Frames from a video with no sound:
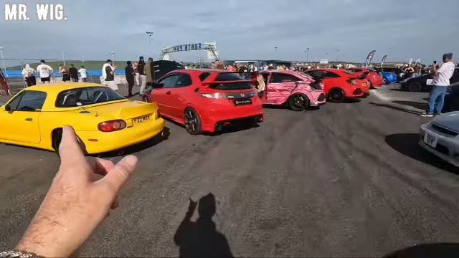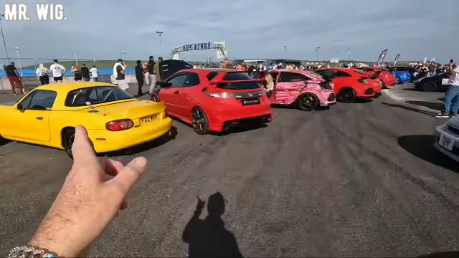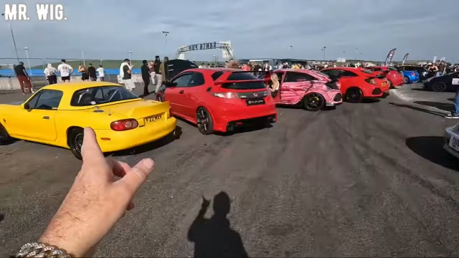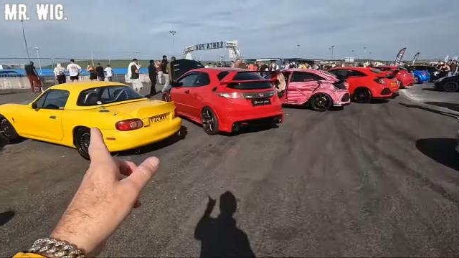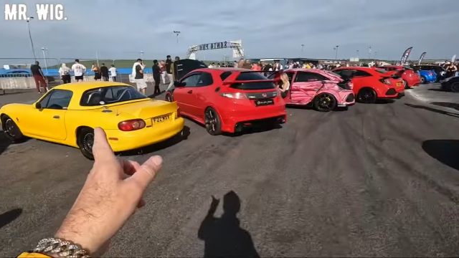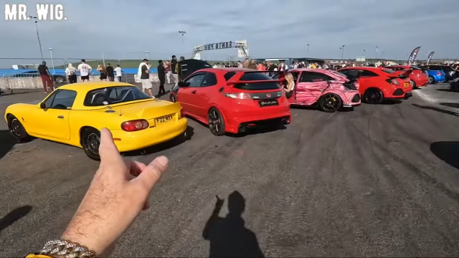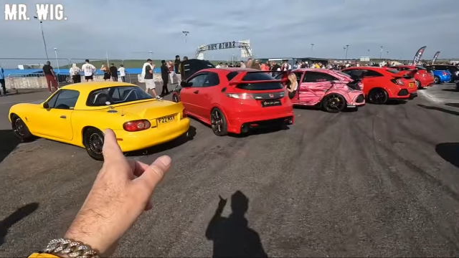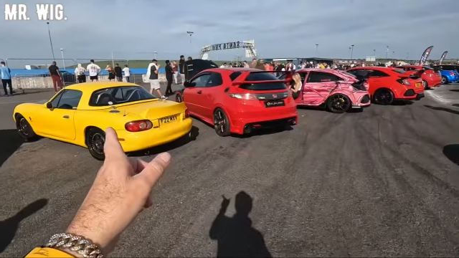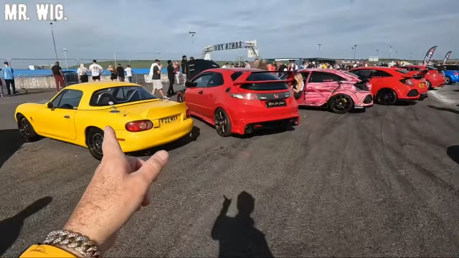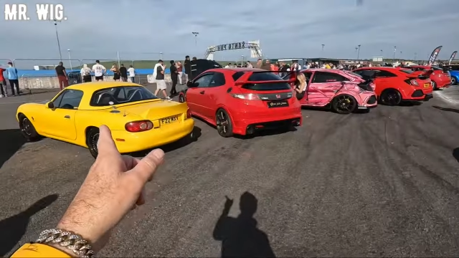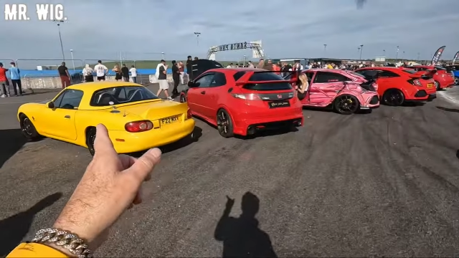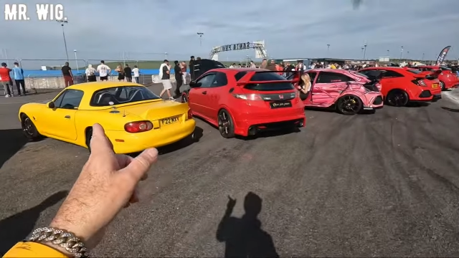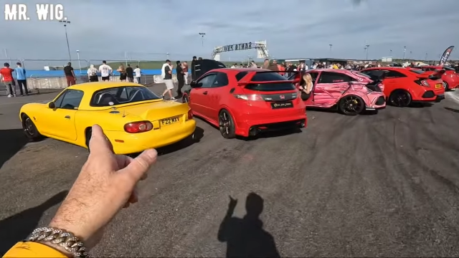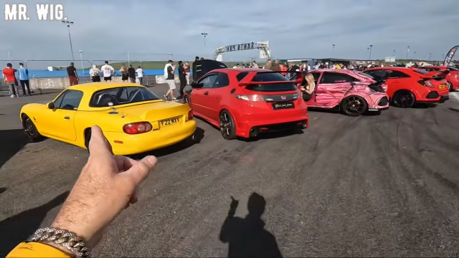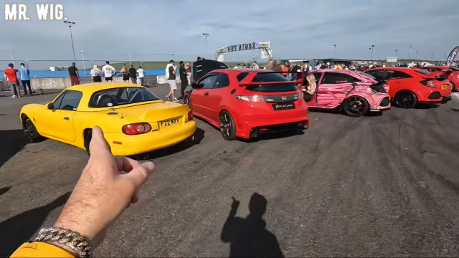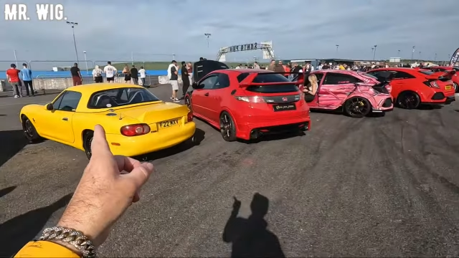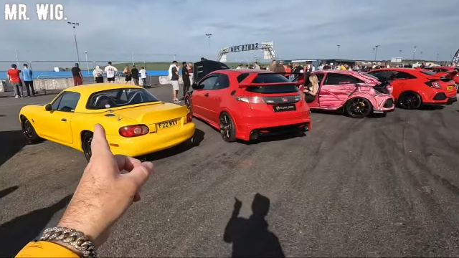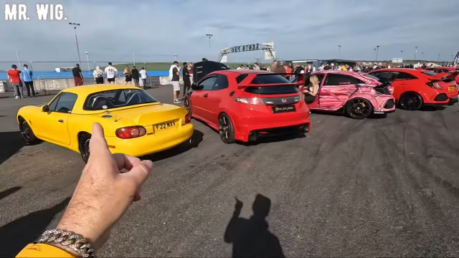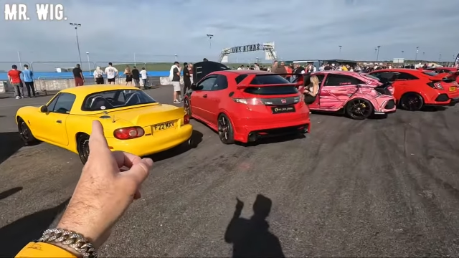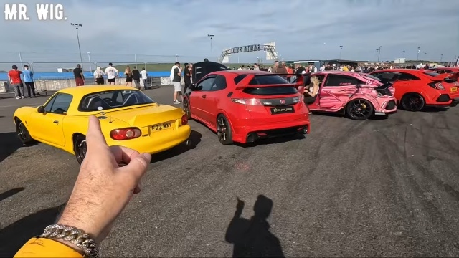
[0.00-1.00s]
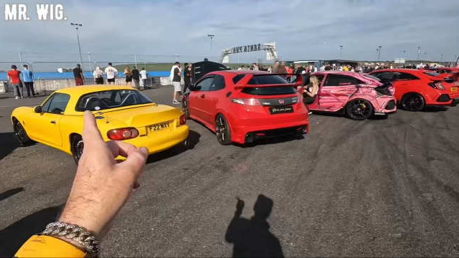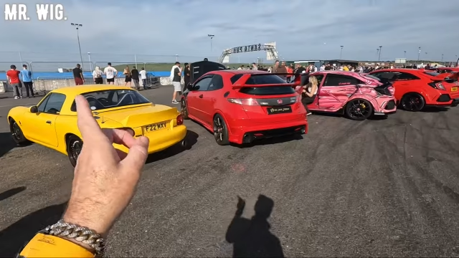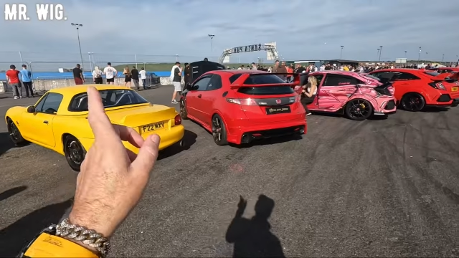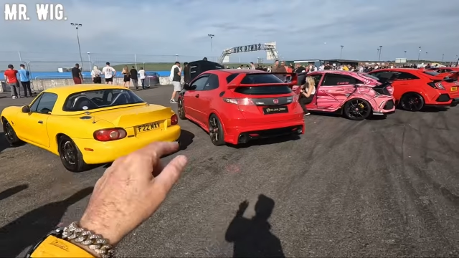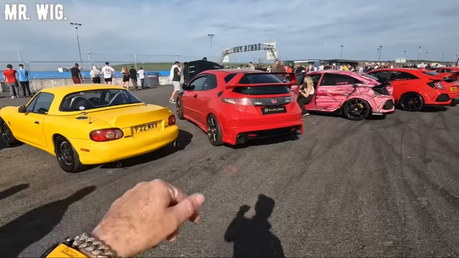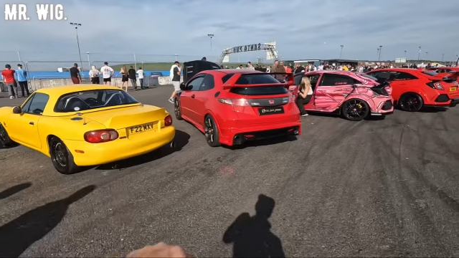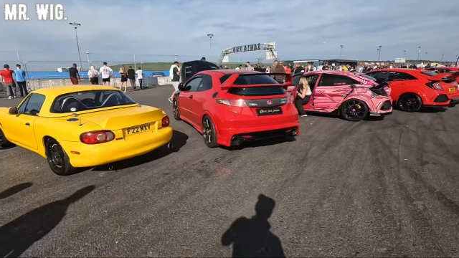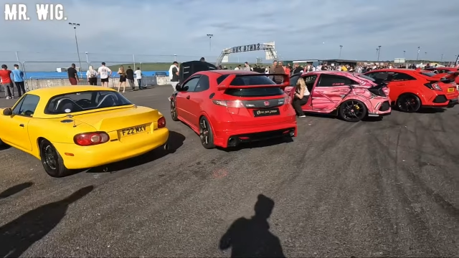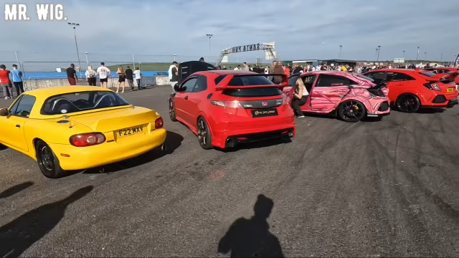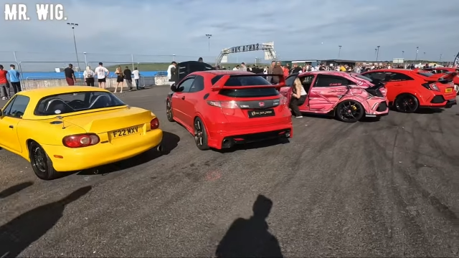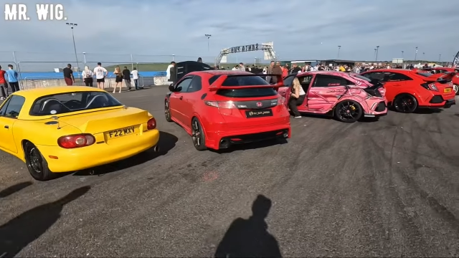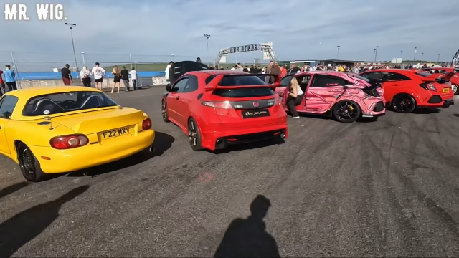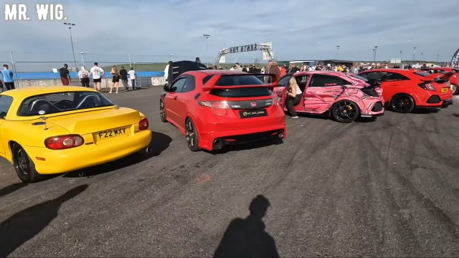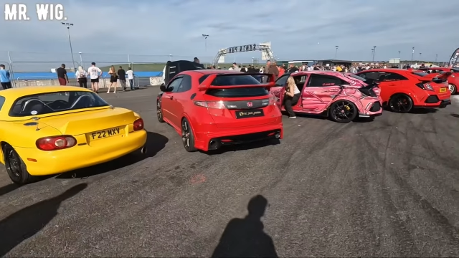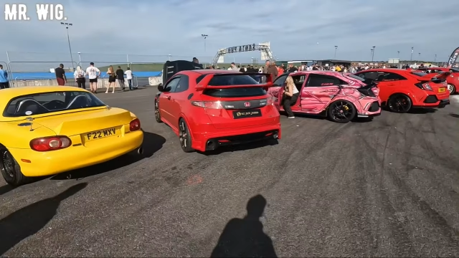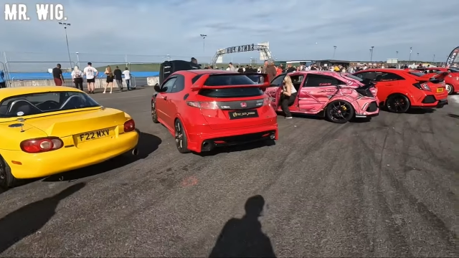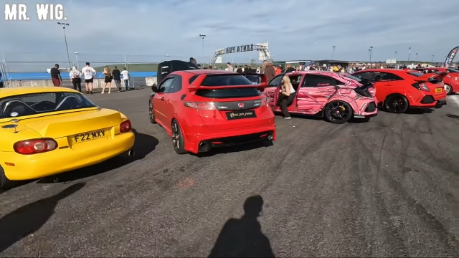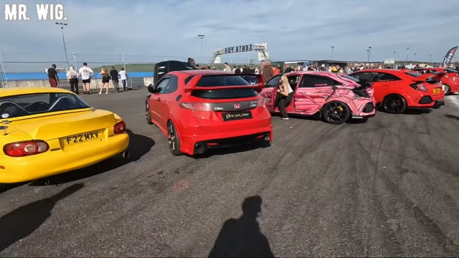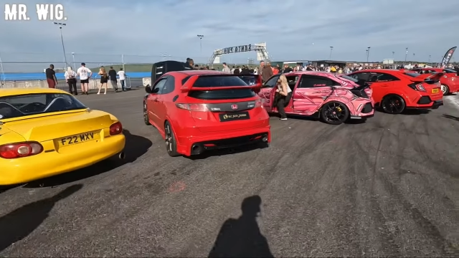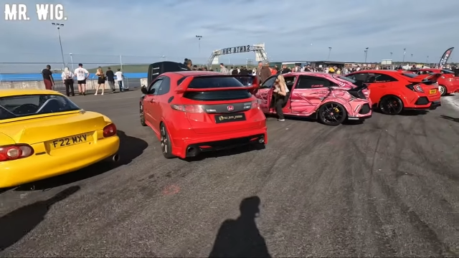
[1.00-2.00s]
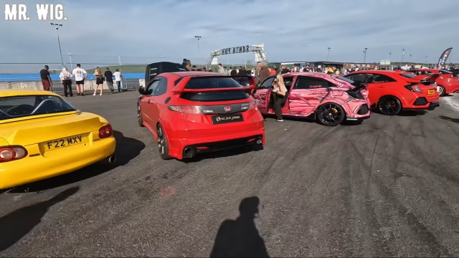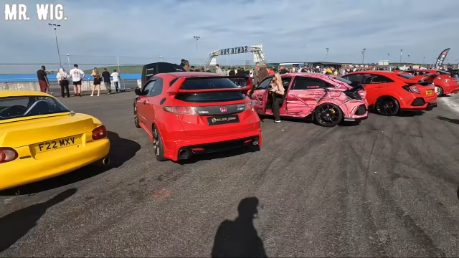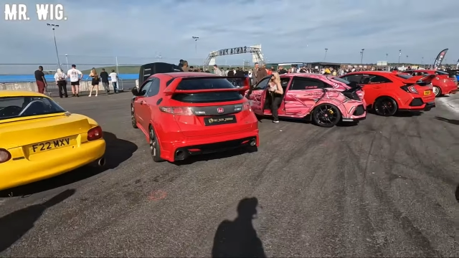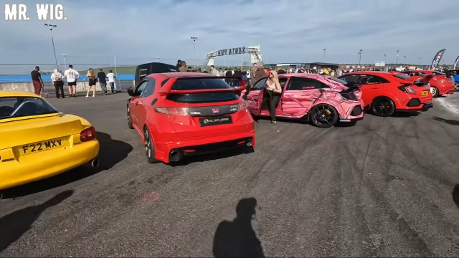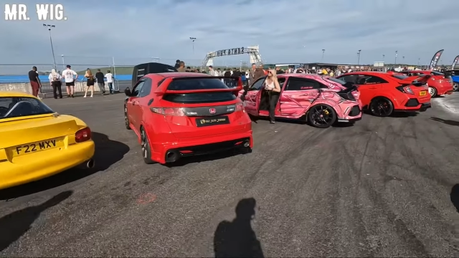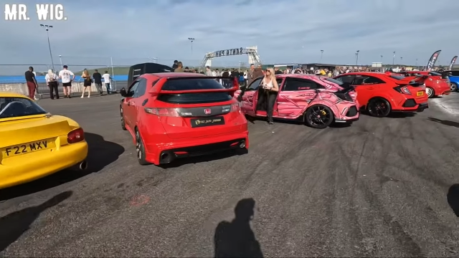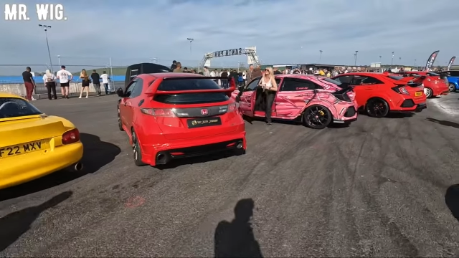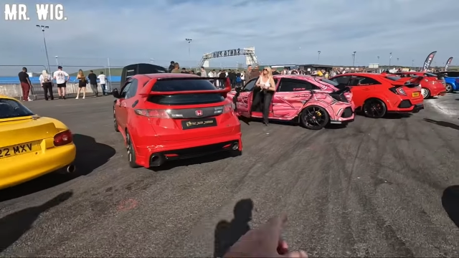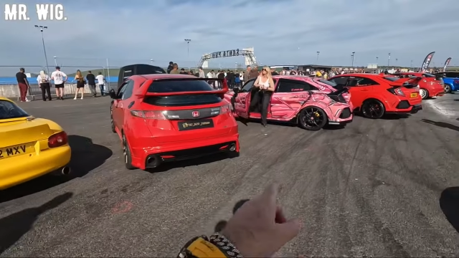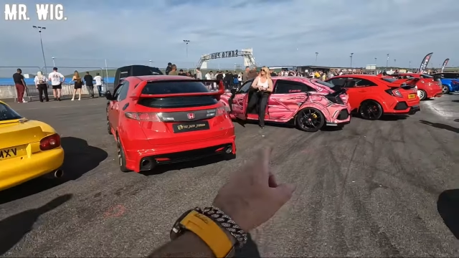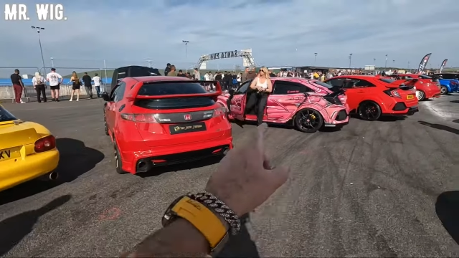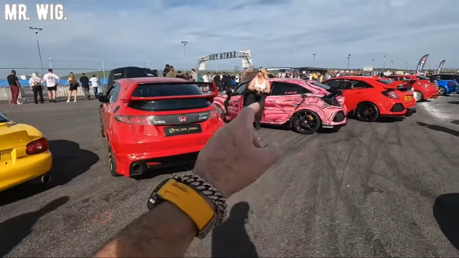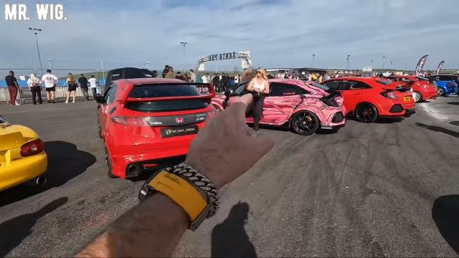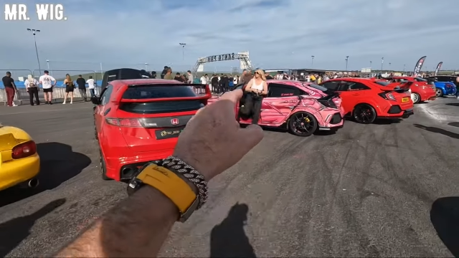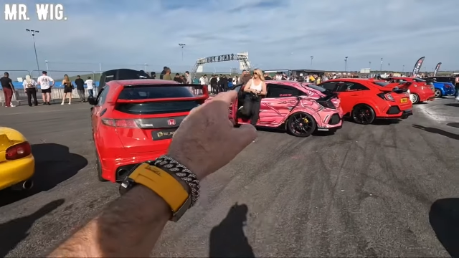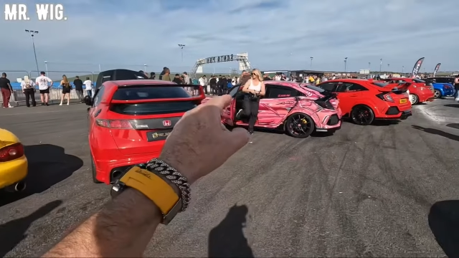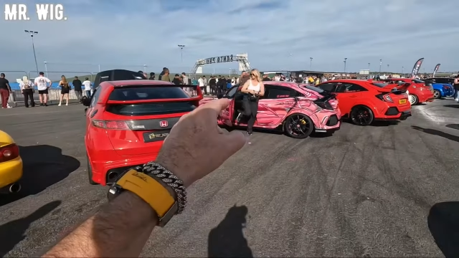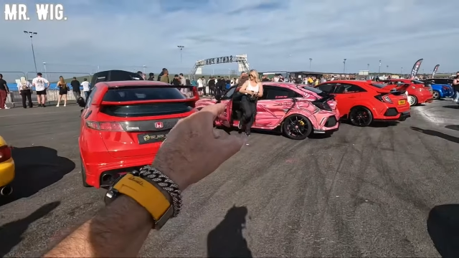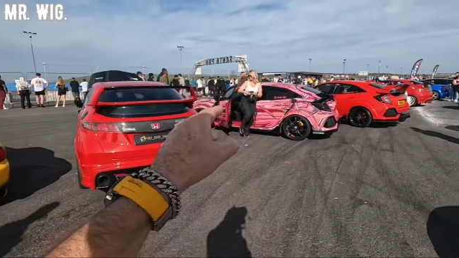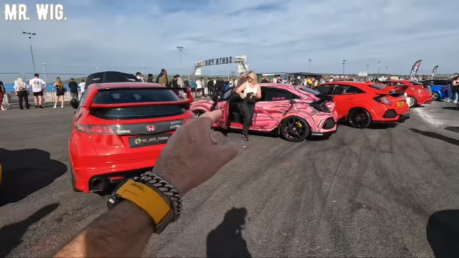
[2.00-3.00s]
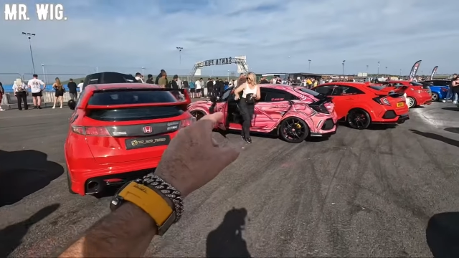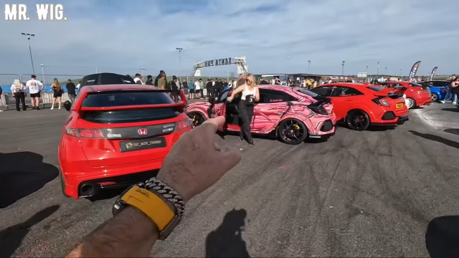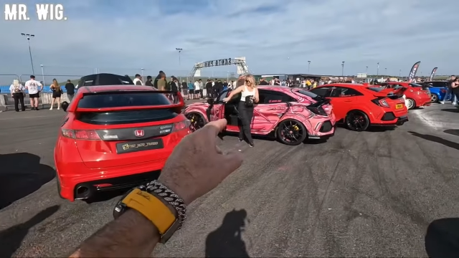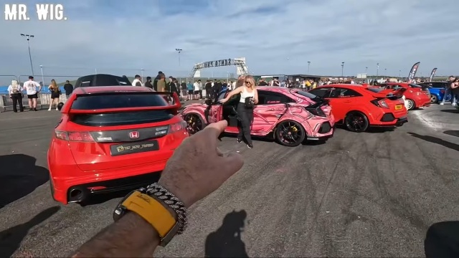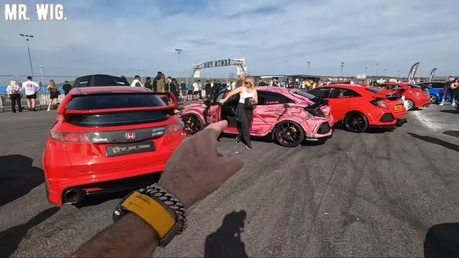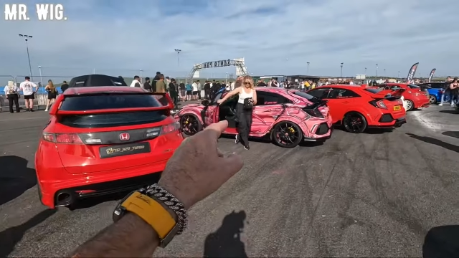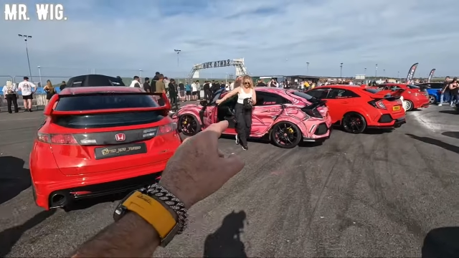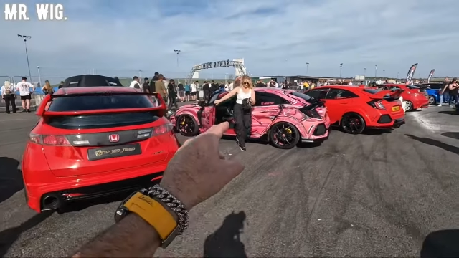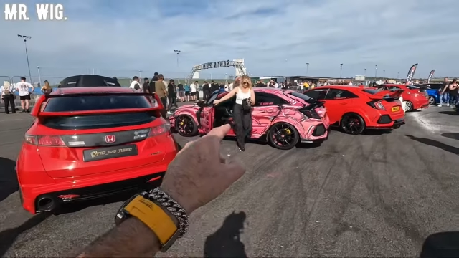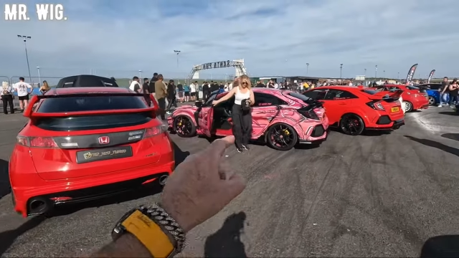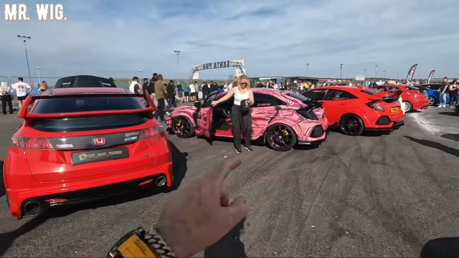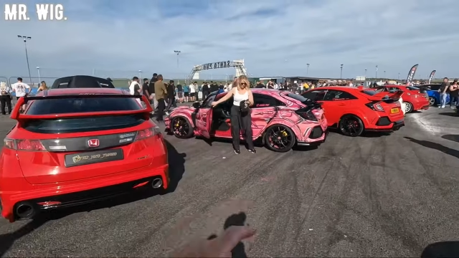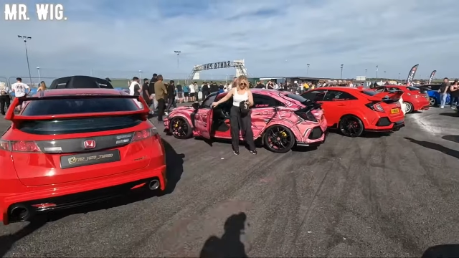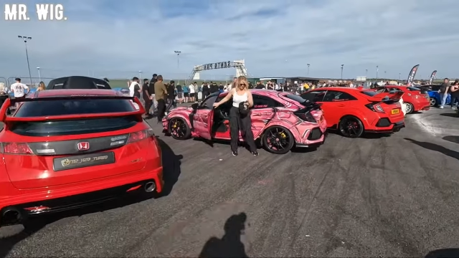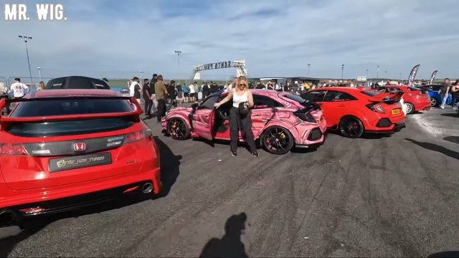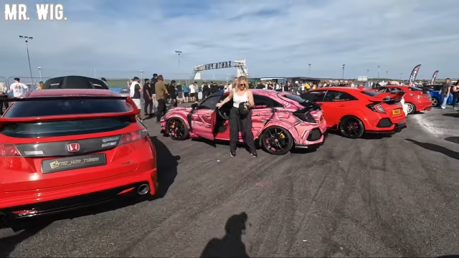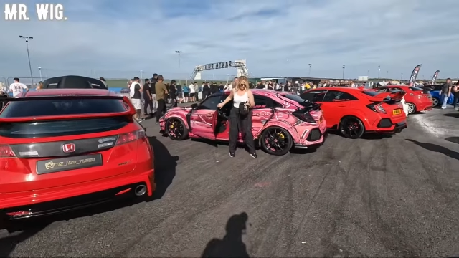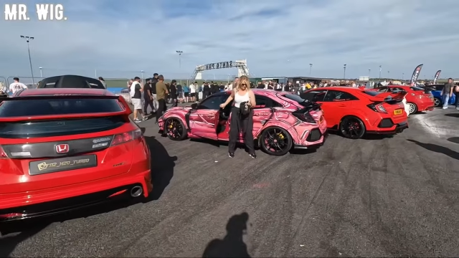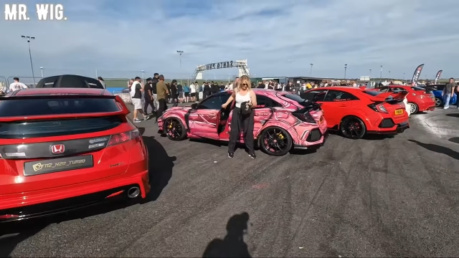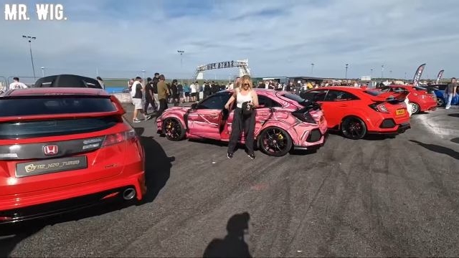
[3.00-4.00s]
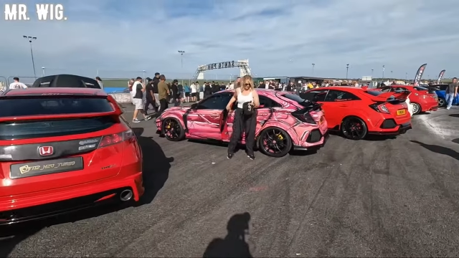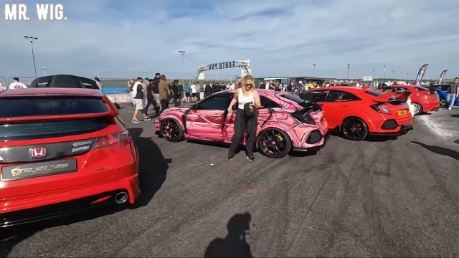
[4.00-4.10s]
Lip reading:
[unreadable: no face in view]